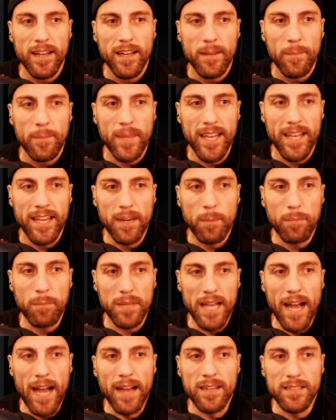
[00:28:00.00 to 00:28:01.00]
In a
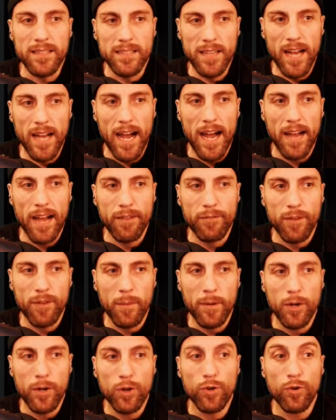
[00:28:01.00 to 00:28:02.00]
black sky from
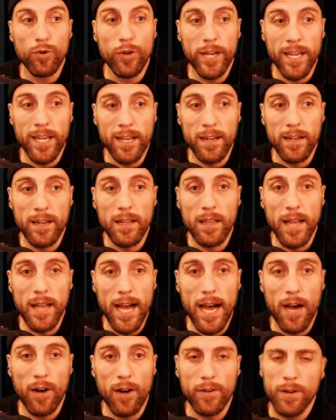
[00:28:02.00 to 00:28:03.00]
a green
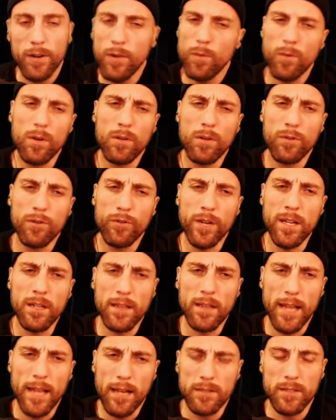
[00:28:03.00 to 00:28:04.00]
cloud. Well, green
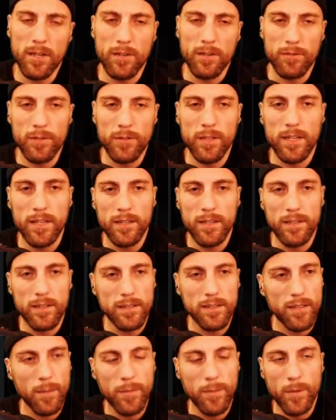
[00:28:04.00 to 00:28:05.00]
clouds aren't really
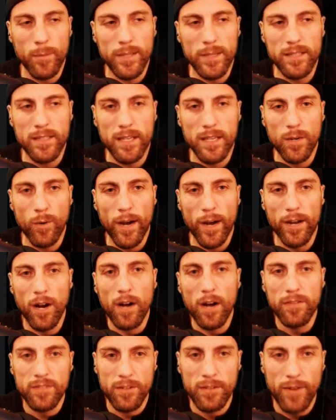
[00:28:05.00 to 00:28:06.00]
something we see quite
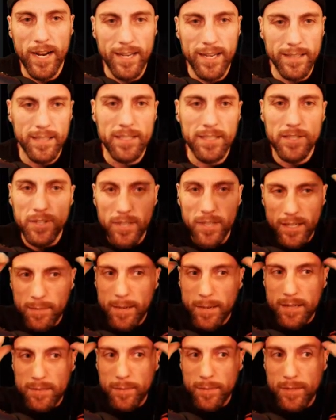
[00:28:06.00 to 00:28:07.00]
often, right? Unless there's like
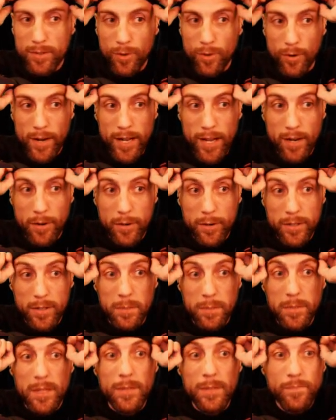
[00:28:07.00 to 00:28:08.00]
about to be a tornado or
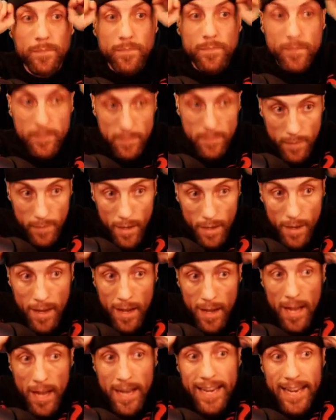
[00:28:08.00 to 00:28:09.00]
something.
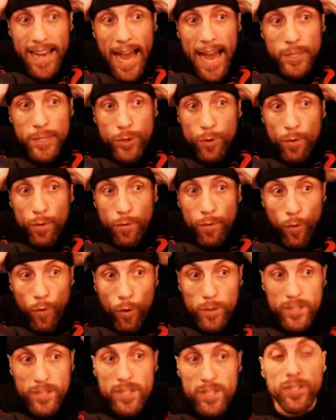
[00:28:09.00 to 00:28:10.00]
Natural
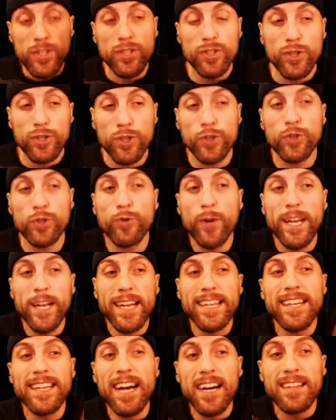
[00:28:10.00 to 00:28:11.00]
forces
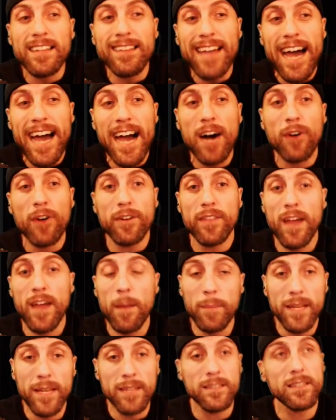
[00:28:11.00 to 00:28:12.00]
shrieked aloud. That
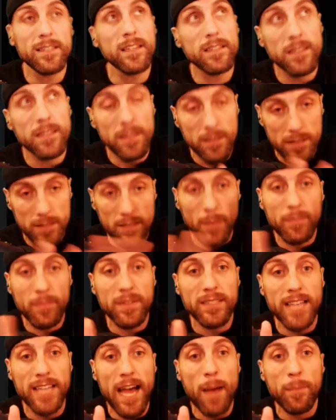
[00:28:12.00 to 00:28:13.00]
means that
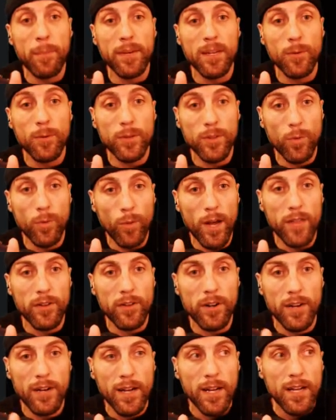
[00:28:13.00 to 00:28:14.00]
something's happening with the
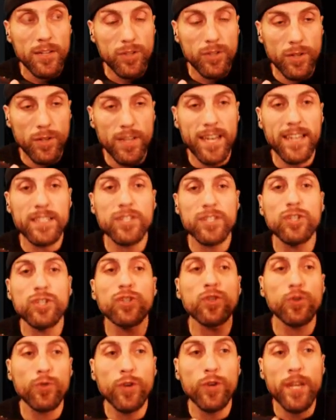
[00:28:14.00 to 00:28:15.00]
weather so that it's
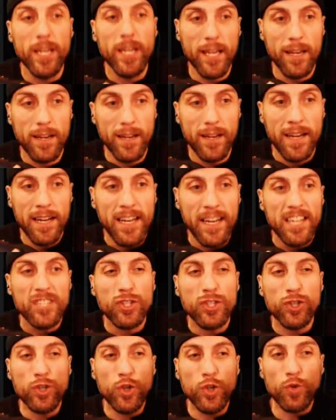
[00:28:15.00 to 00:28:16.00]
shrieking,
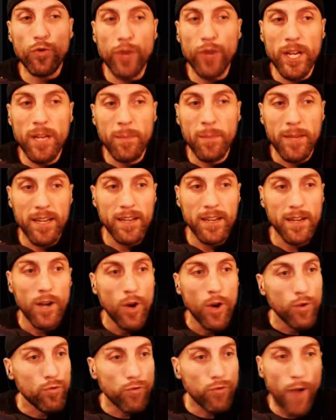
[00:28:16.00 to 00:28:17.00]
screaming,
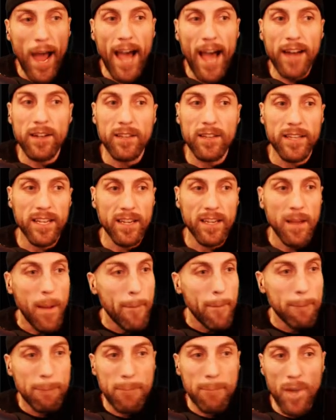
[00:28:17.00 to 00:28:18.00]
rattling,
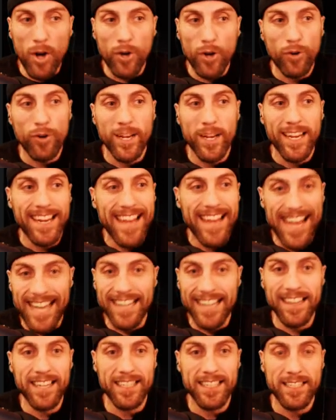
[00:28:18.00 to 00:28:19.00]
muttering
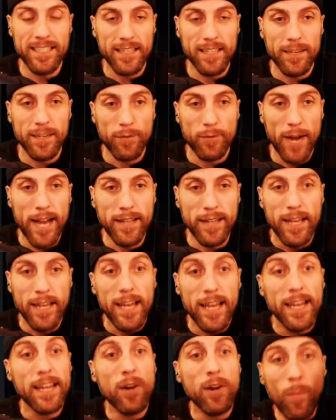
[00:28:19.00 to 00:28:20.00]
endlessly, right?
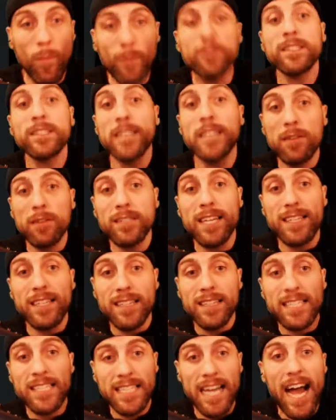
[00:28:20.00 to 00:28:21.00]
It almost sounds like the
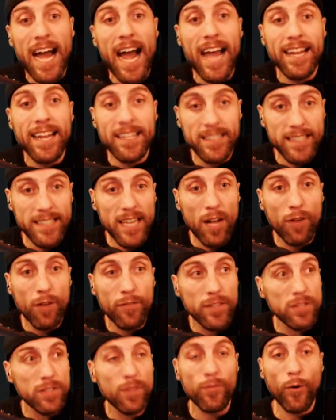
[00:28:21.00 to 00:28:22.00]
sky itself
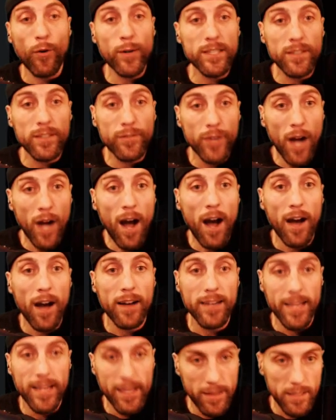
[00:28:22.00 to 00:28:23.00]
is the voice of God
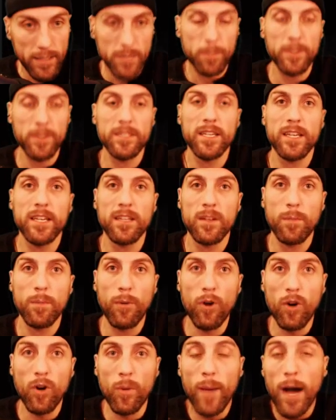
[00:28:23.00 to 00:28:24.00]
in this particular
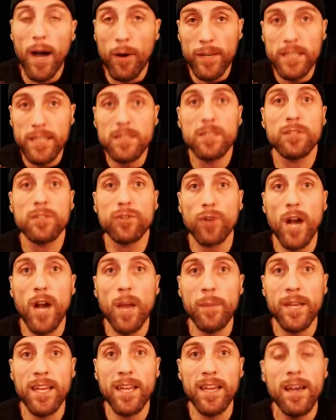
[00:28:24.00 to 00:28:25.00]
poem, how he's
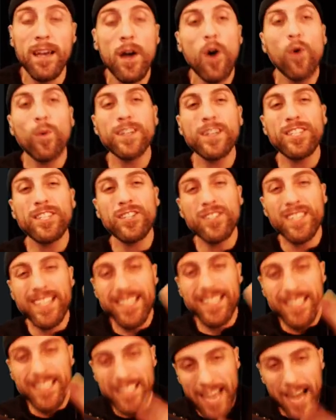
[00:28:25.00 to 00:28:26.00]
describing it, which is
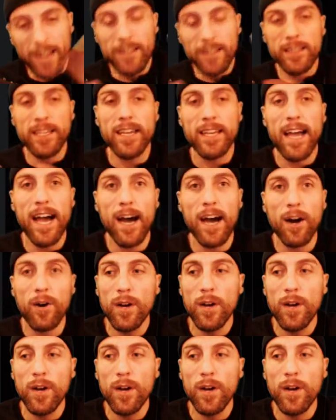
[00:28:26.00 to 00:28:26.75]
exactly how